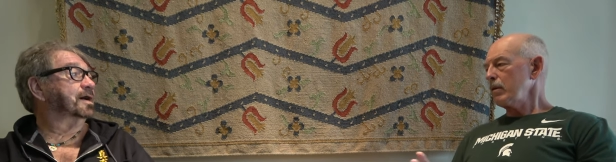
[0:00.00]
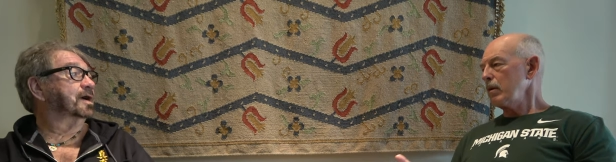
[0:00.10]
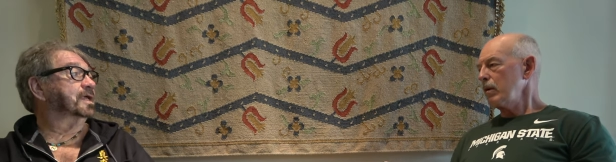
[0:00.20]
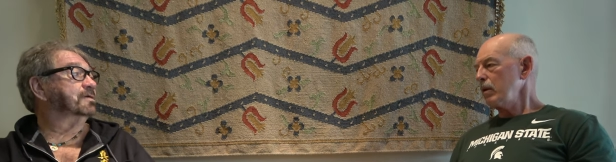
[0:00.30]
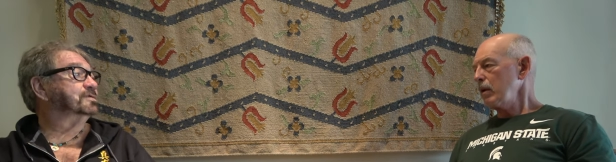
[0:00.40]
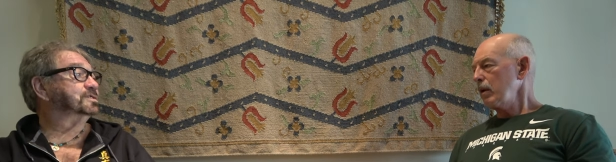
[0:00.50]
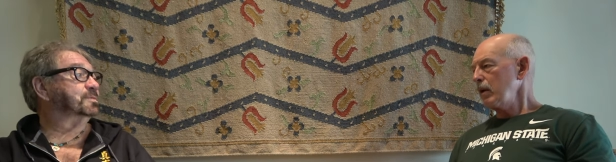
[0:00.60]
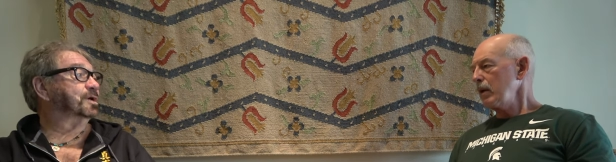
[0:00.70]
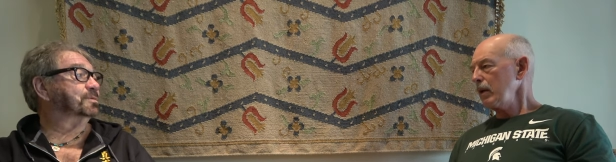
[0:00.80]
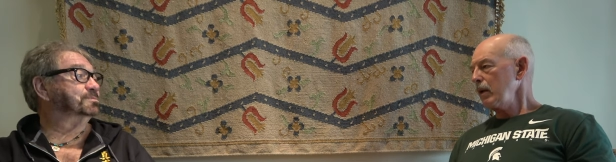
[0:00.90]
Speaker 1: I'll give you
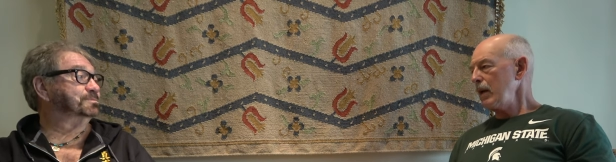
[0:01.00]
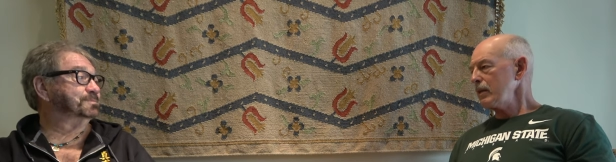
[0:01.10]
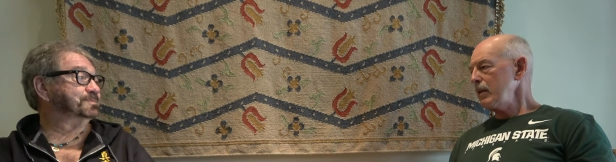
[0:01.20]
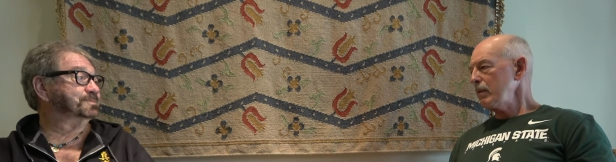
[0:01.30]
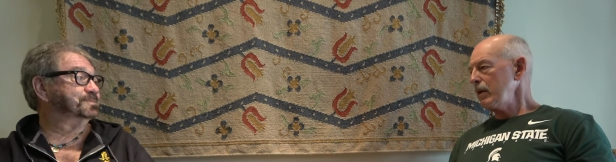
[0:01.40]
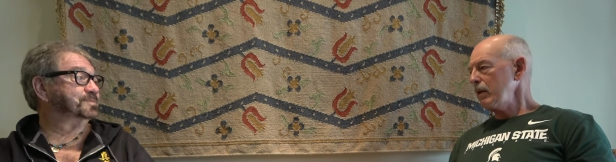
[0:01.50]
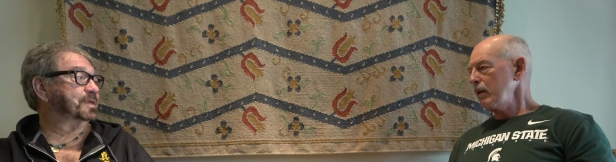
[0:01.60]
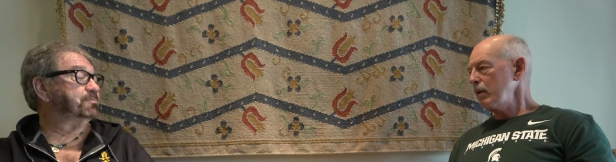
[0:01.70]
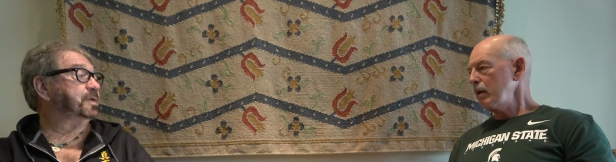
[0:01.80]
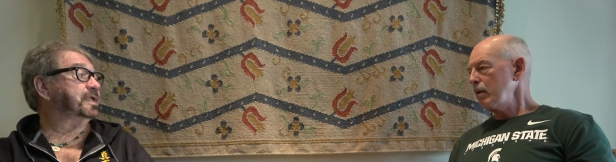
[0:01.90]
some help. Last
Speaker 2: name again?
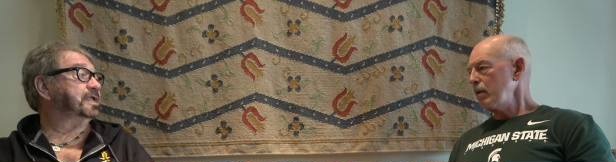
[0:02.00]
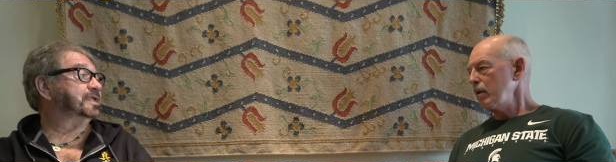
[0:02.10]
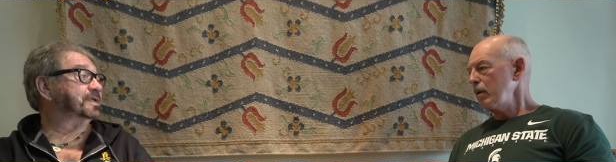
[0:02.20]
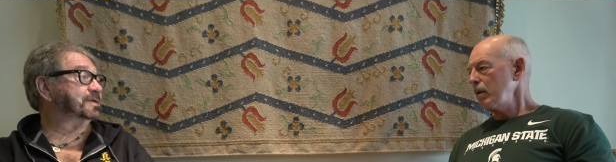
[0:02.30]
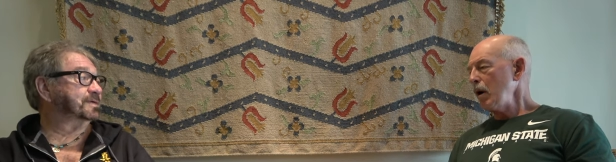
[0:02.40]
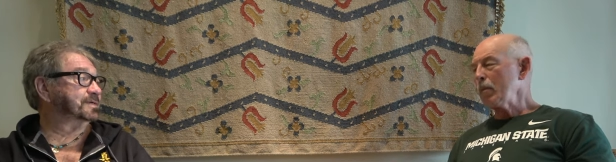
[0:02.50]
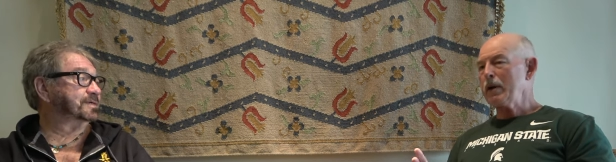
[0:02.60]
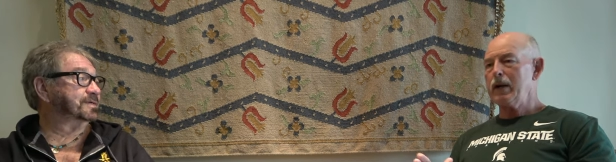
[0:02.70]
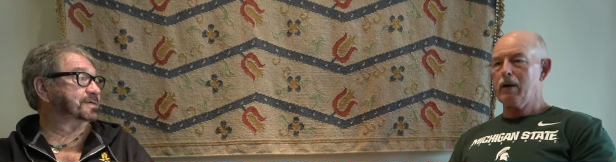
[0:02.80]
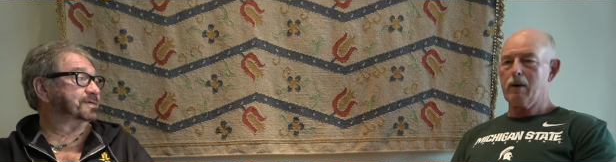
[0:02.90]
Pennington. Oh,
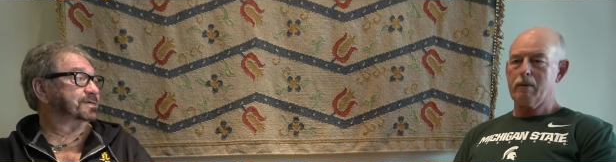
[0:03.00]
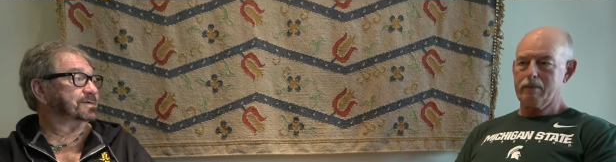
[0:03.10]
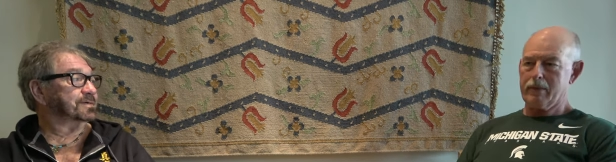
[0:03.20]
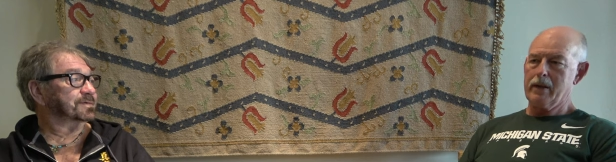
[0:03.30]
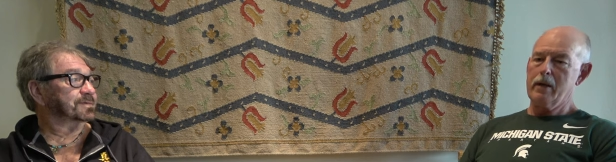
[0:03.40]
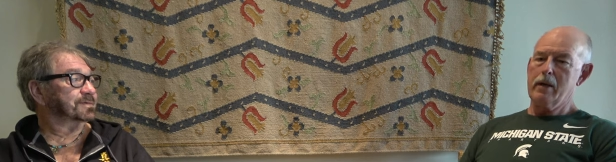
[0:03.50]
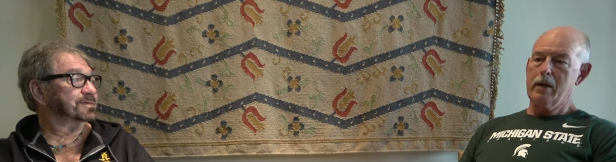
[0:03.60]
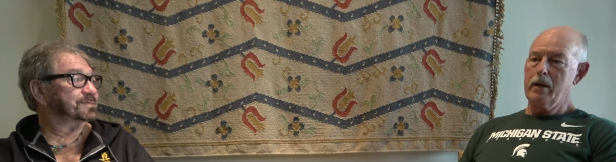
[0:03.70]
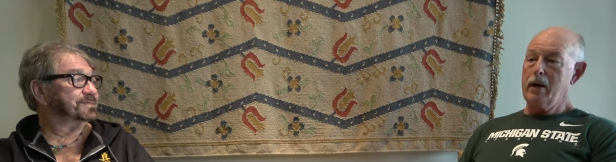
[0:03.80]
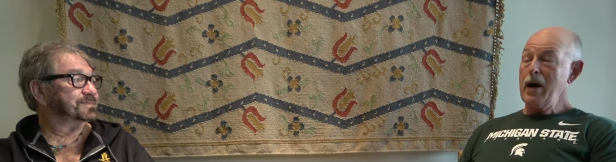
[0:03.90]
Pennington. Oh,
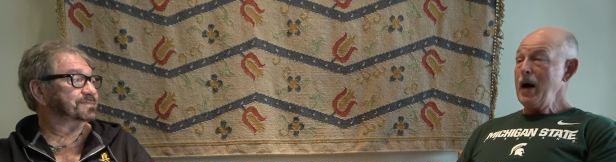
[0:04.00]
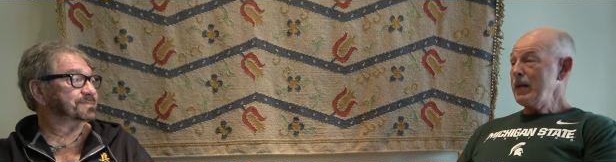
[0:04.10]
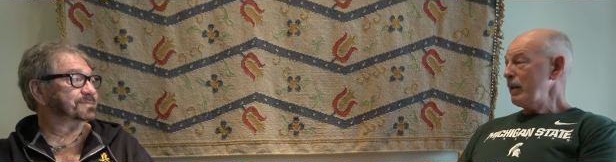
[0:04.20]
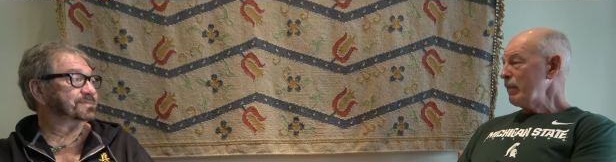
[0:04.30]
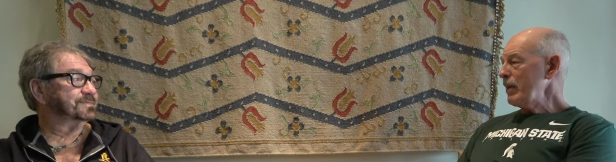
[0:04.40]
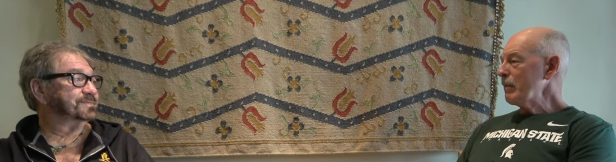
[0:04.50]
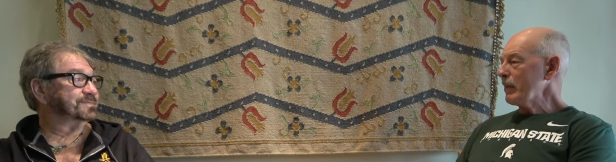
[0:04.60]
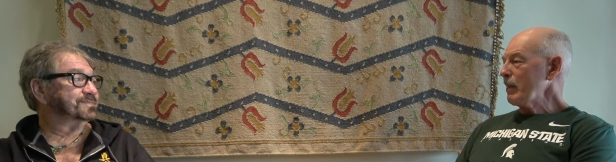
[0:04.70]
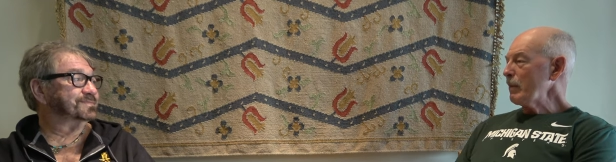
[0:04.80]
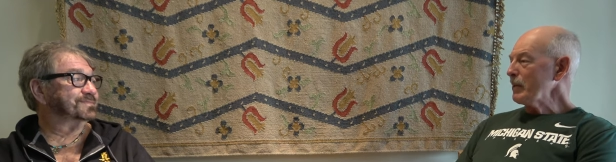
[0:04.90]
I did meet him
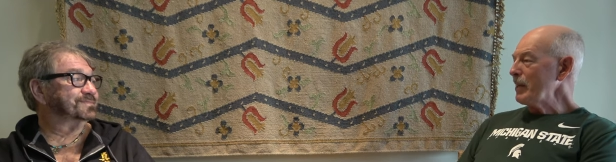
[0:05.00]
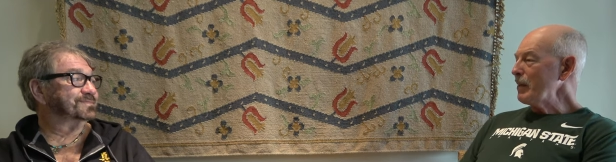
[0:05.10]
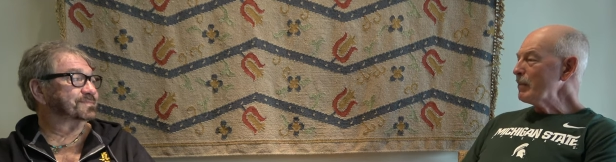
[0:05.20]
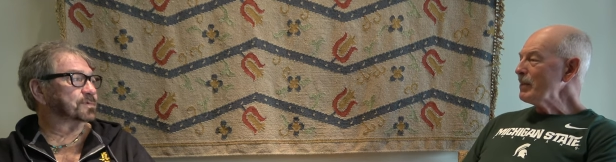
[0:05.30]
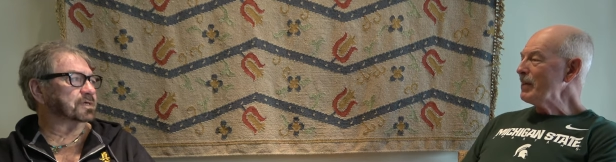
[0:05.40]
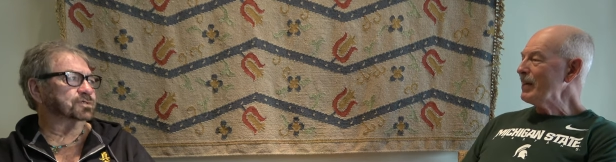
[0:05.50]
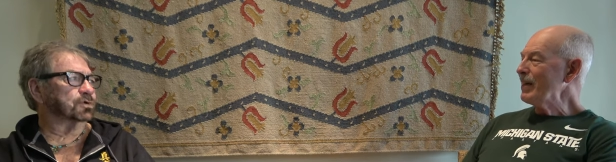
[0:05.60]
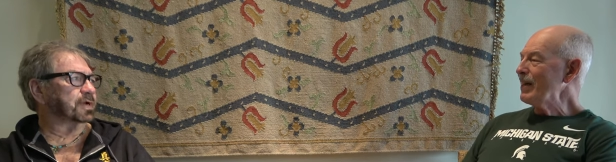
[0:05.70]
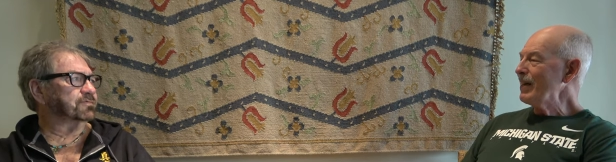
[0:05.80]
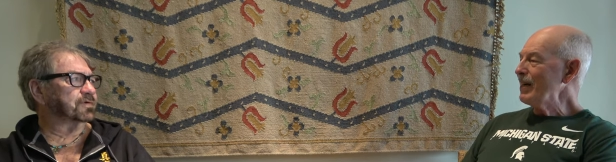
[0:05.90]
a couple times. He's a
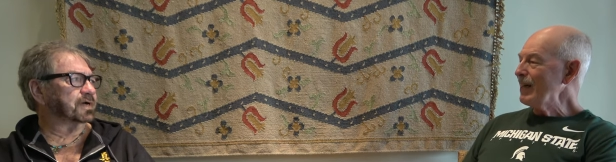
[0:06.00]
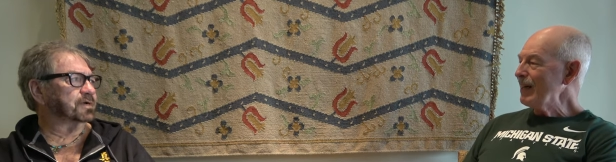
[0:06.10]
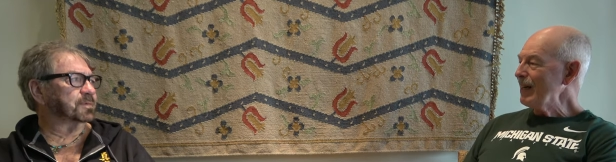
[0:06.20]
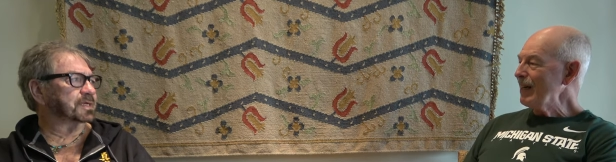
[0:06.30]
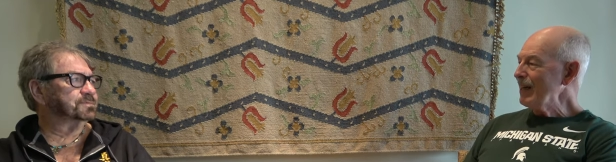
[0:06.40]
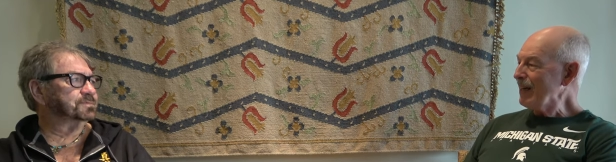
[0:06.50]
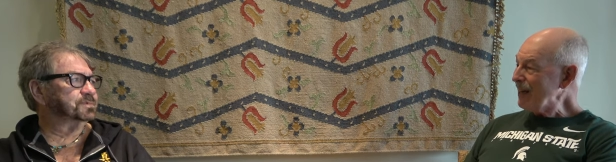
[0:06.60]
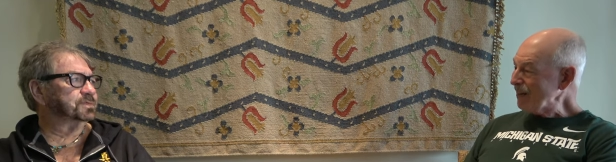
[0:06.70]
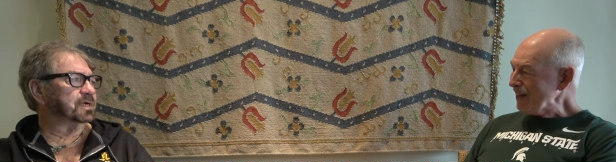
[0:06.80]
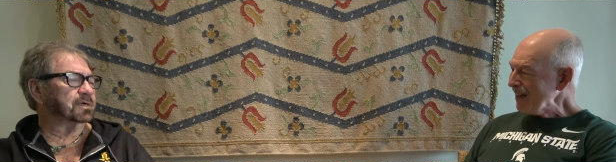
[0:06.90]
great fighter,
Speaker 1: man.
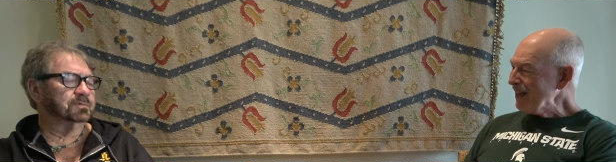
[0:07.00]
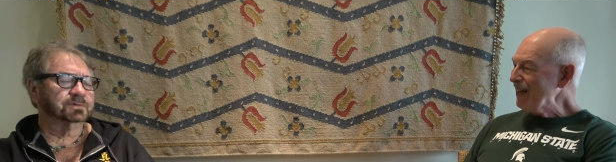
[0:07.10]
Speaker 2: Yeah, Jerry